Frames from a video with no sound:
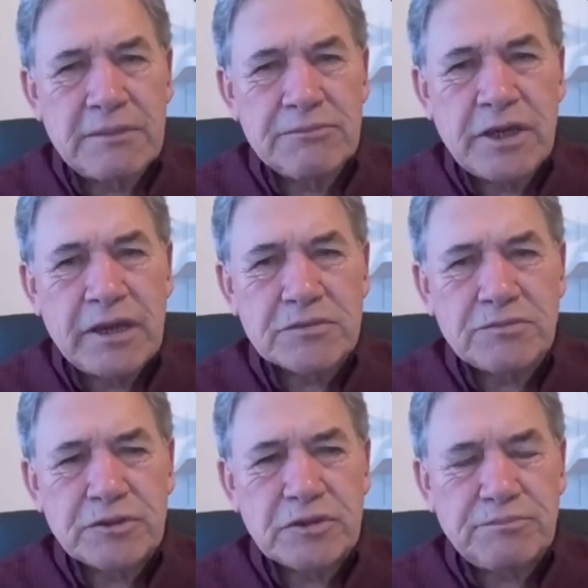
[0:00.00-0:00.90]
and
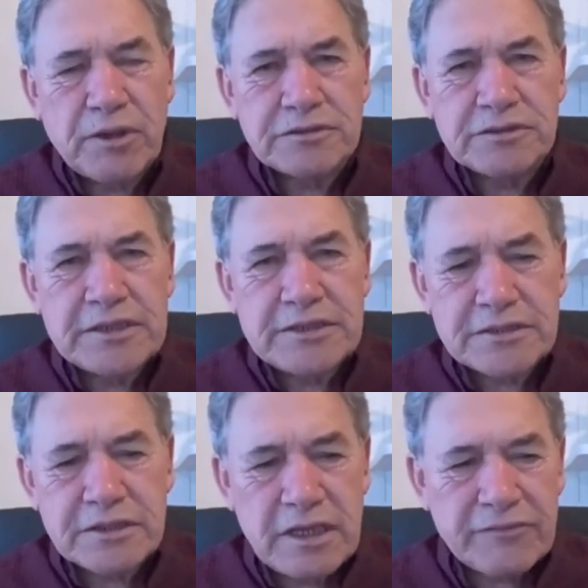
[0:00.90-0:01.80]
sometimes when you
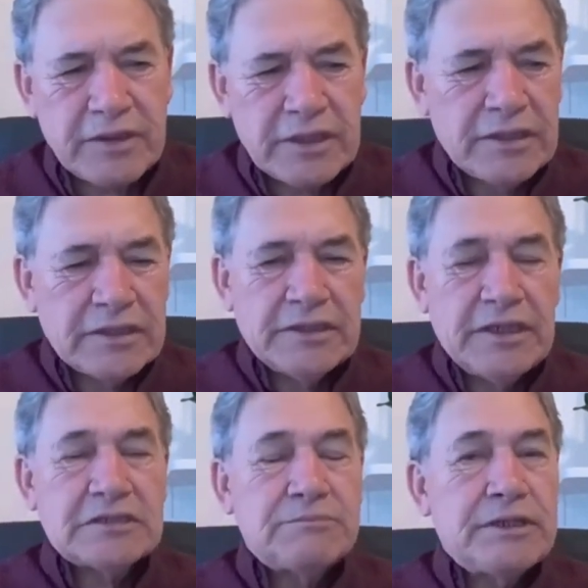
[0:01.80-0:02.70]
apologise, that's enough.
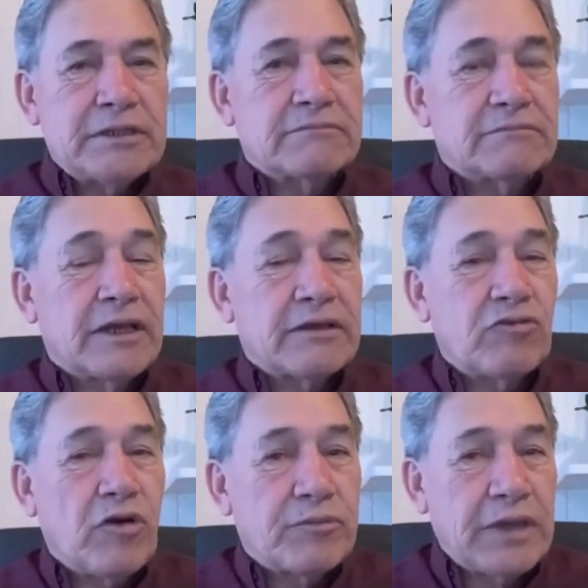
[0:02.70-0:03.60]
It's a bit
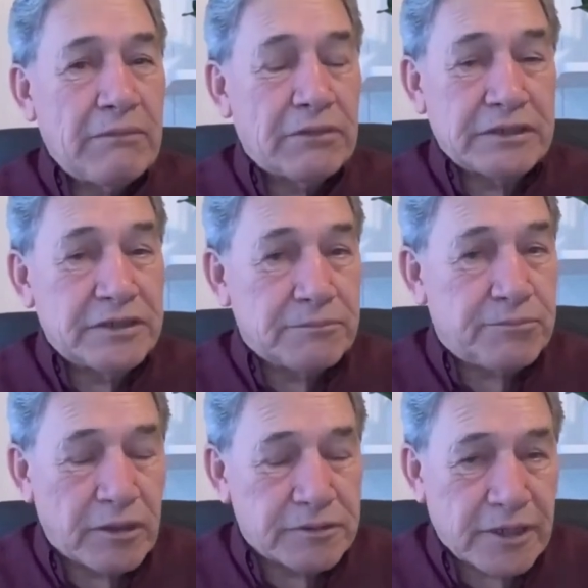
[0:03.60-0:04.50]
like Rob Campbell. He
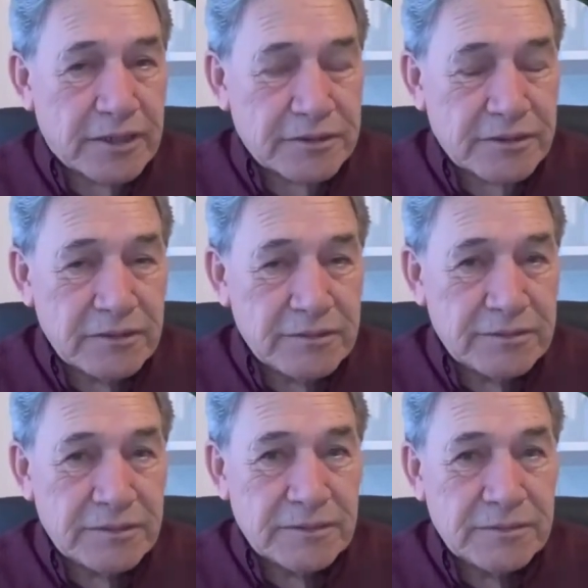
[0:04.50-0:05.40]
did apologise, you
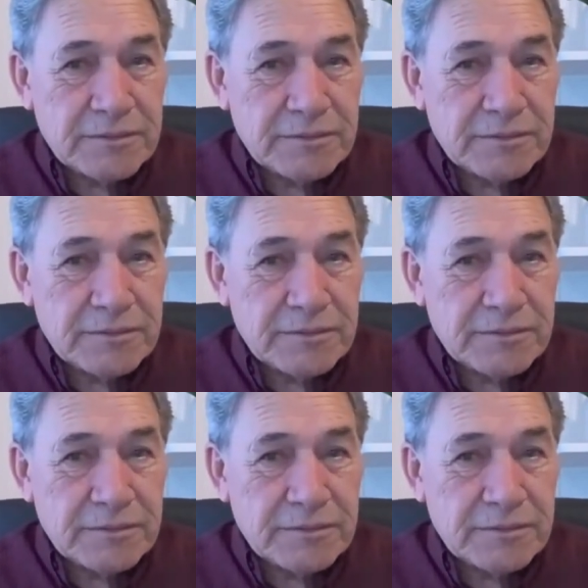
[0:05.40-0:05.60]
know,